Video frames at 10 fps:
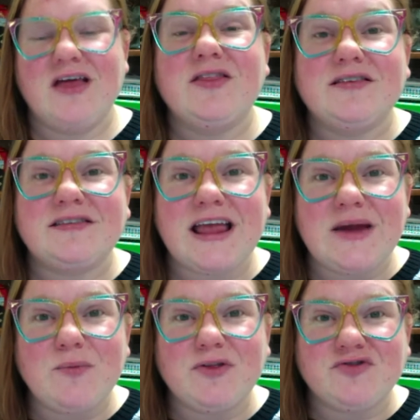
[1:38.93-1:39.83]
The
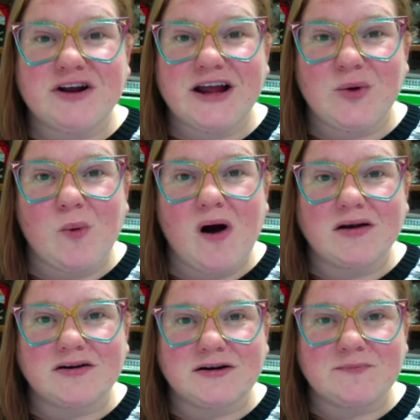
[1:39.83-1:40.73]
same with drinking
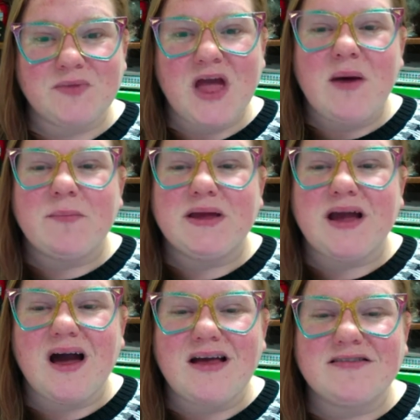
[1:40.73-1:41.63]
water,
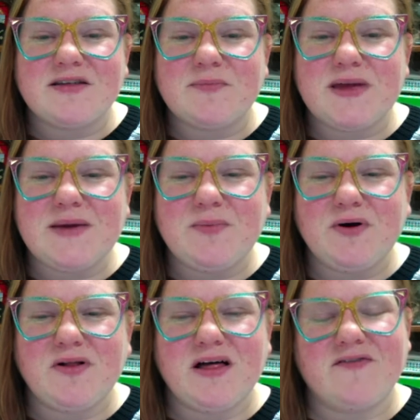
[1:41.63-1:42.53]
because the
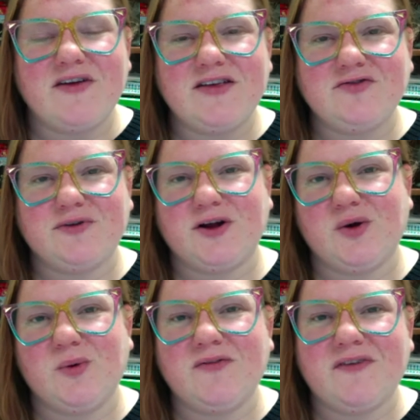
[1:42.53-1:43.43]
people of Israel
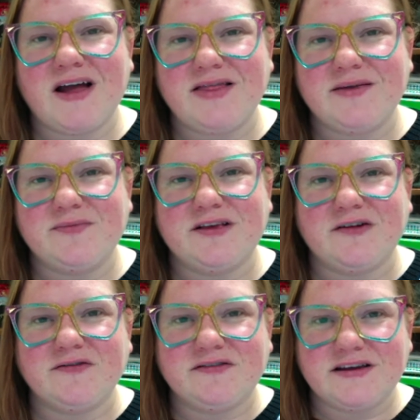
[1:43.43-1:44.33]
will find
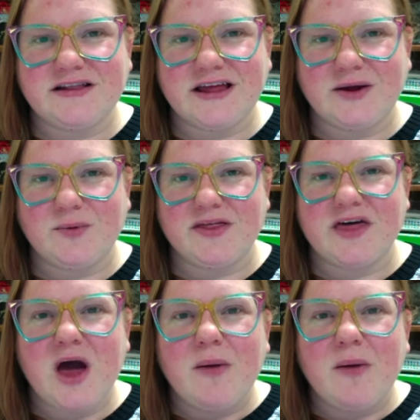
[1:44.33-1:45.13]
themselves dealing with